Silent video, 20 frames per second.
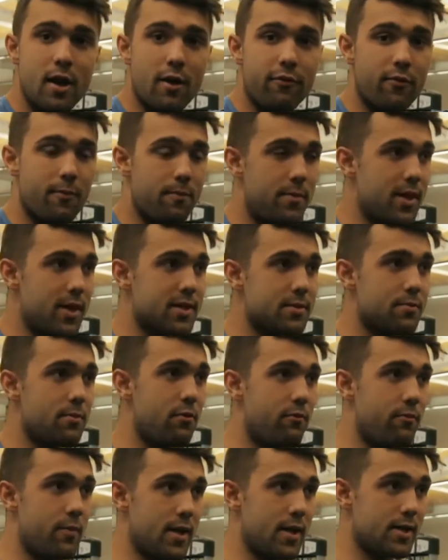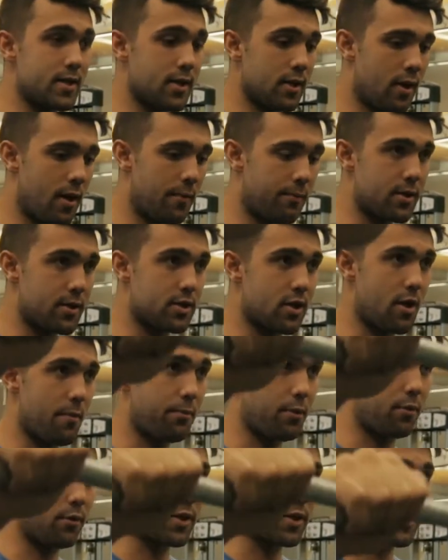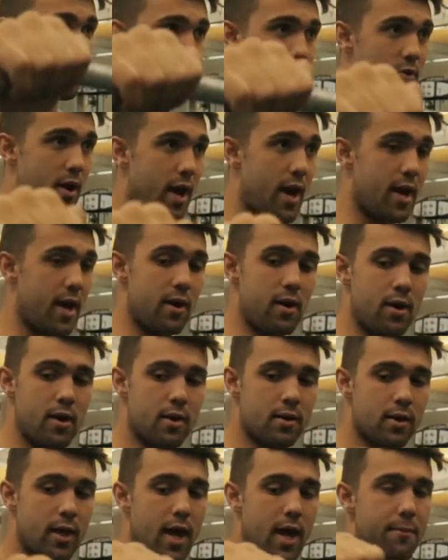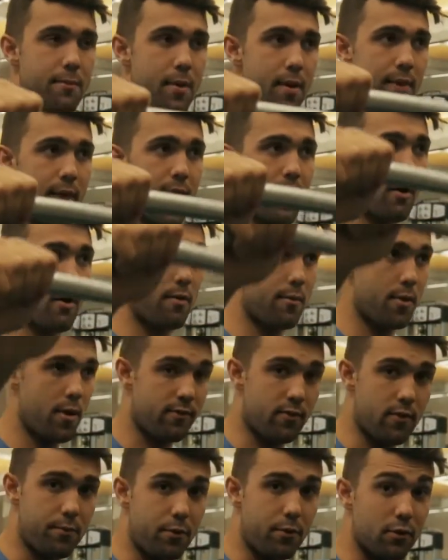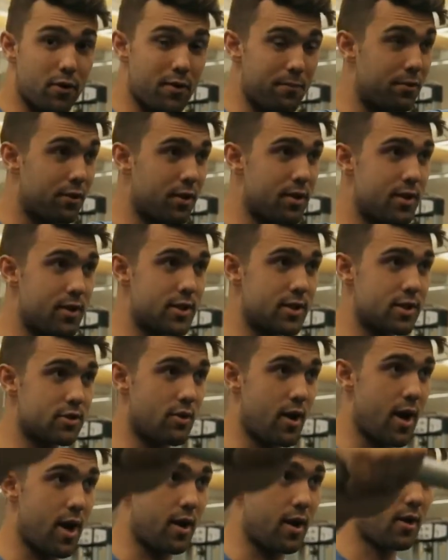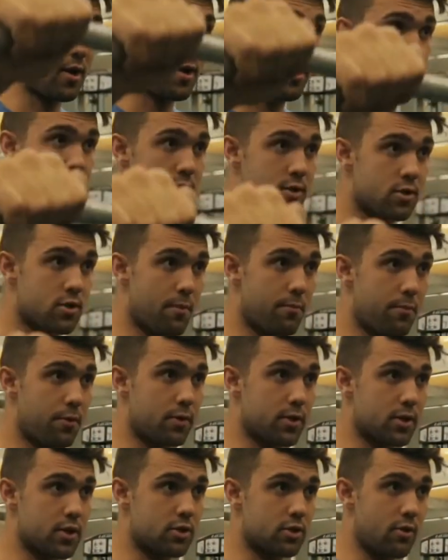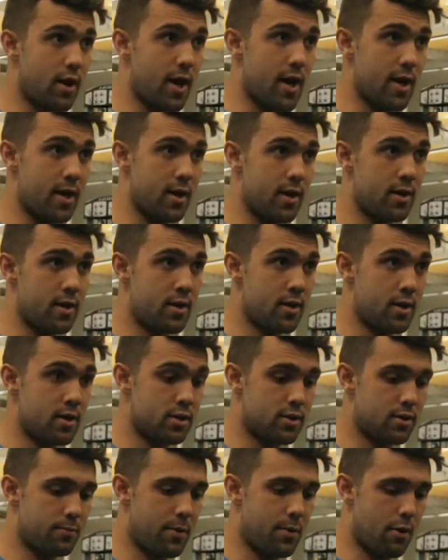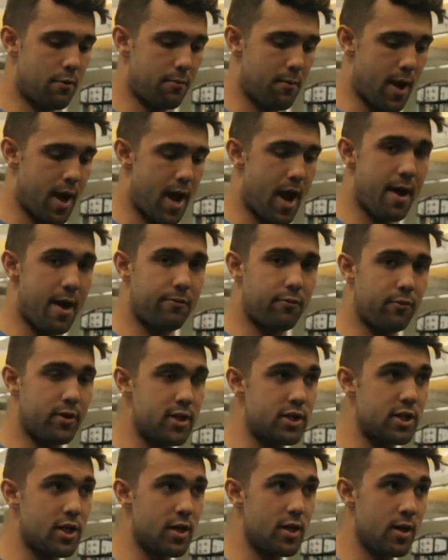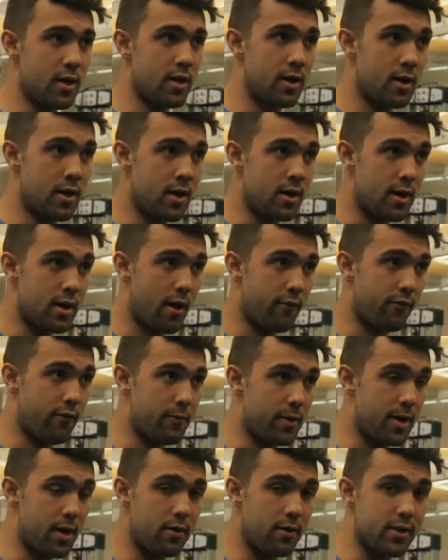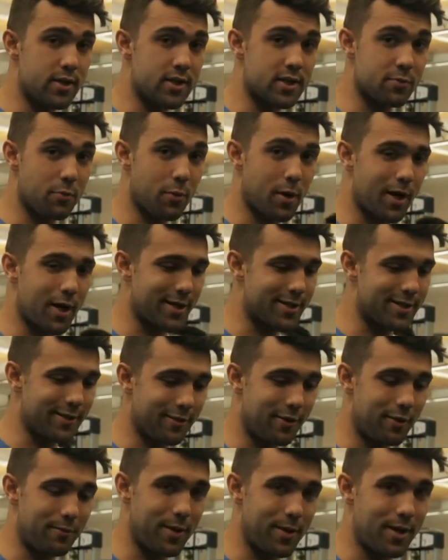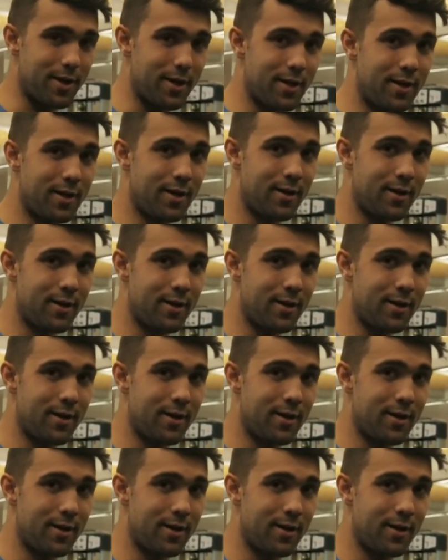Now from this movement, I'm going to start pulling straight. Can't bend that arm, you have to pull completely straight. So I'm pulling straight to about my ab region. Now from here, this is where it gets a little bit.